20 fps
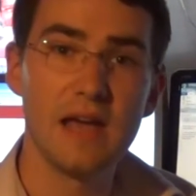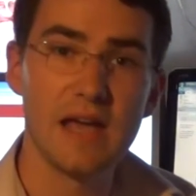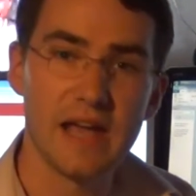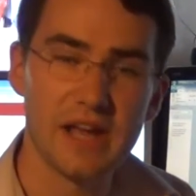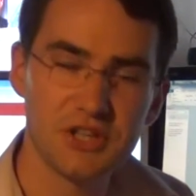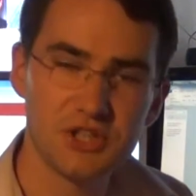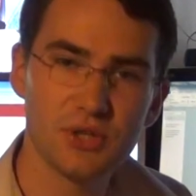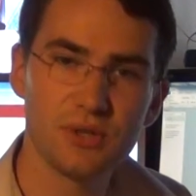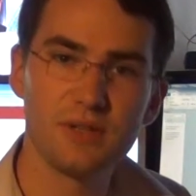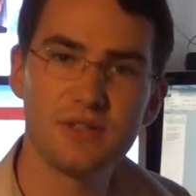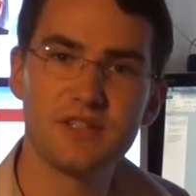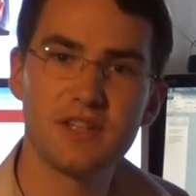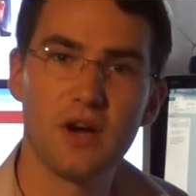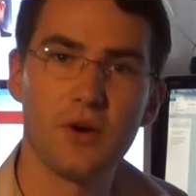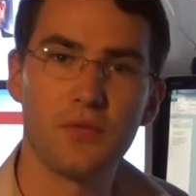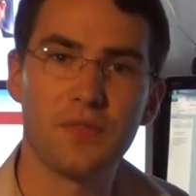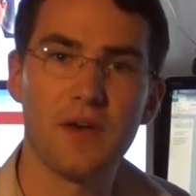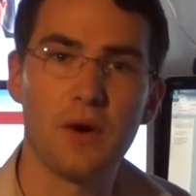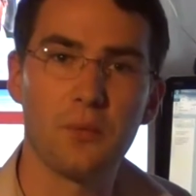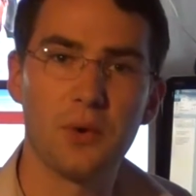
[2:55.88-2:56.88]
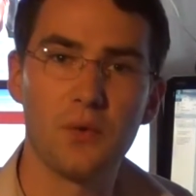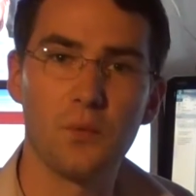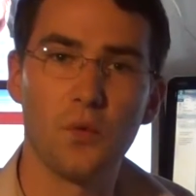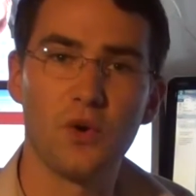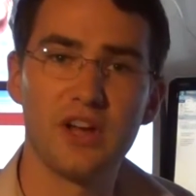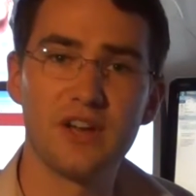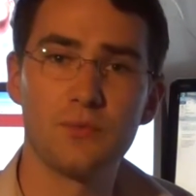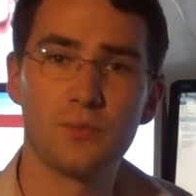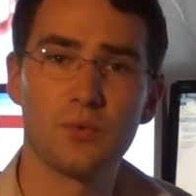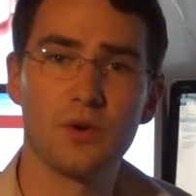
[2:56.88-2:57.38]
It turns out that when
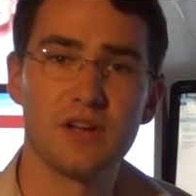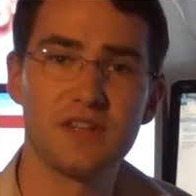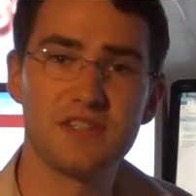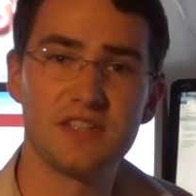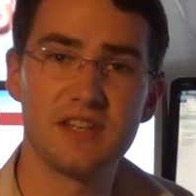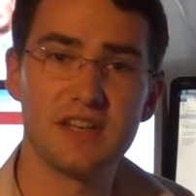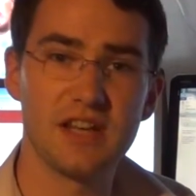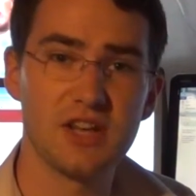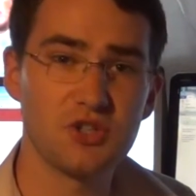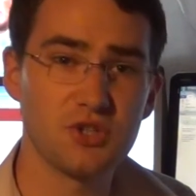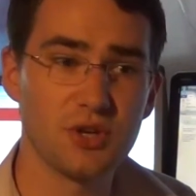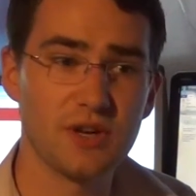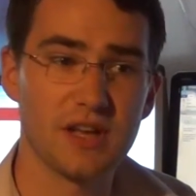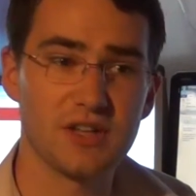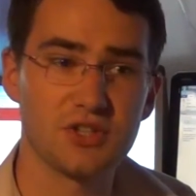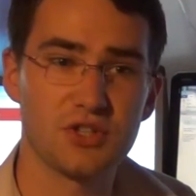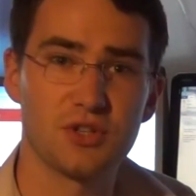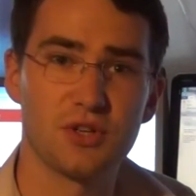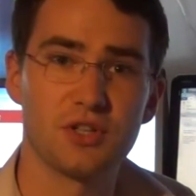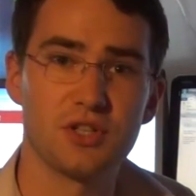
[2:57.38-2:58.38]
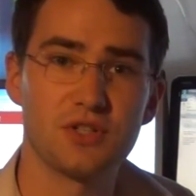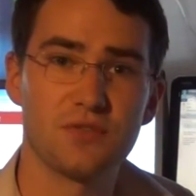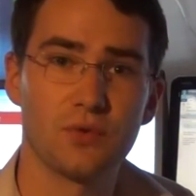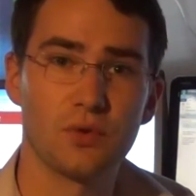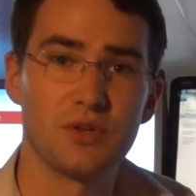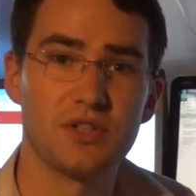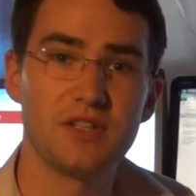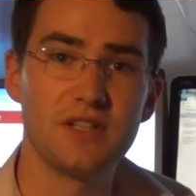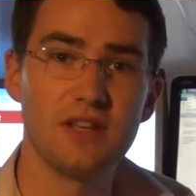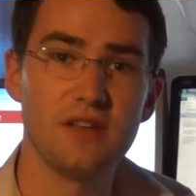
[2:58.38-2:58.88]
one runs an internet search
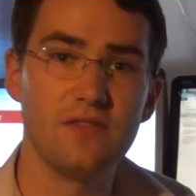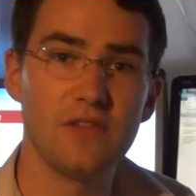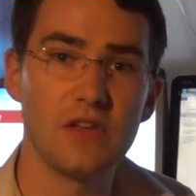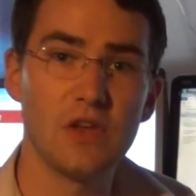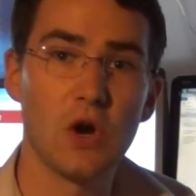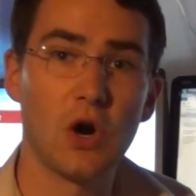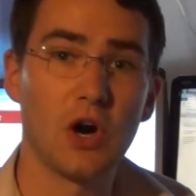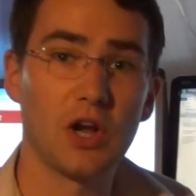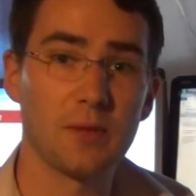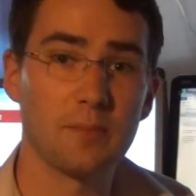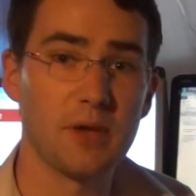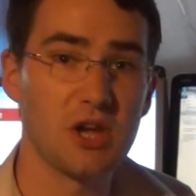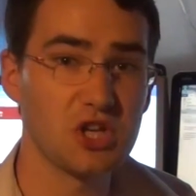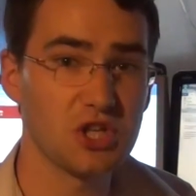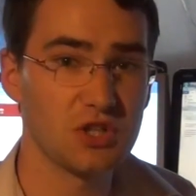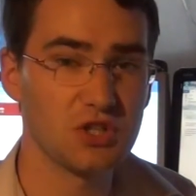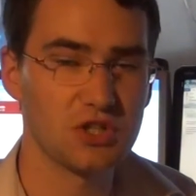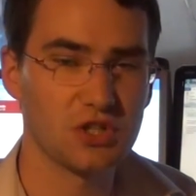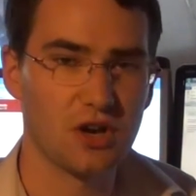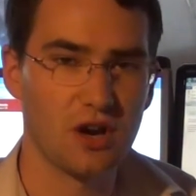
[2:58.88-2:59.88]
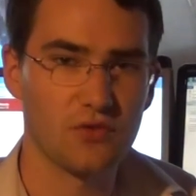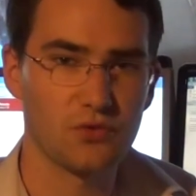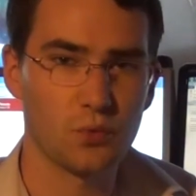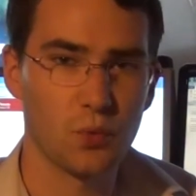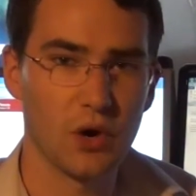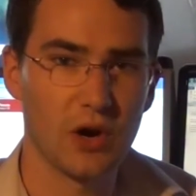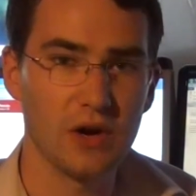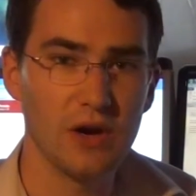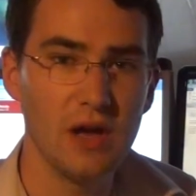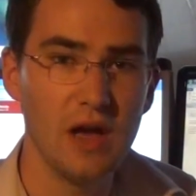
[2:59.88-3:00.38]
for TV automation
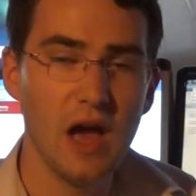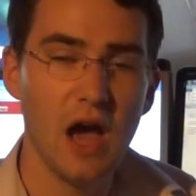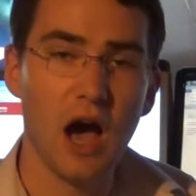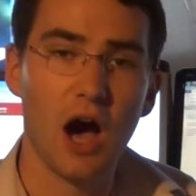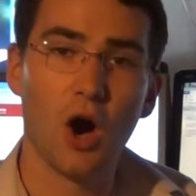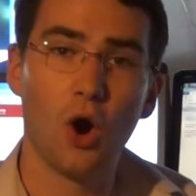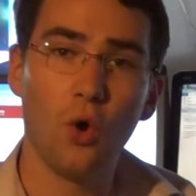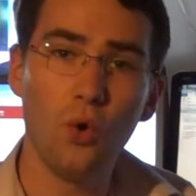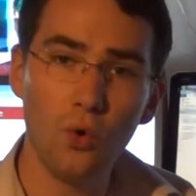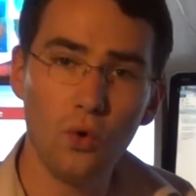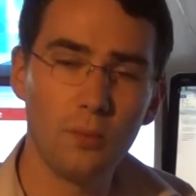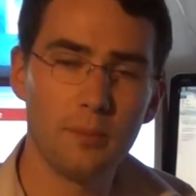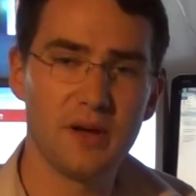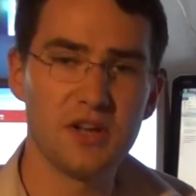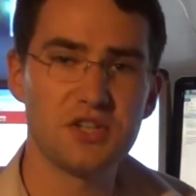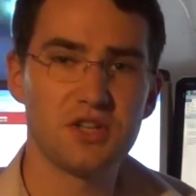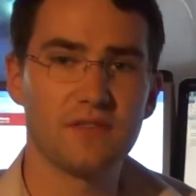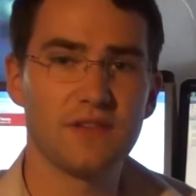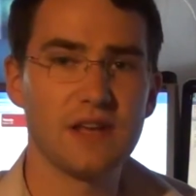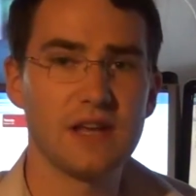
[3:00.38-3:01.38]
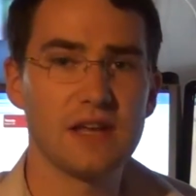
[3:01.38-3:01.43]
software, a whole bunch of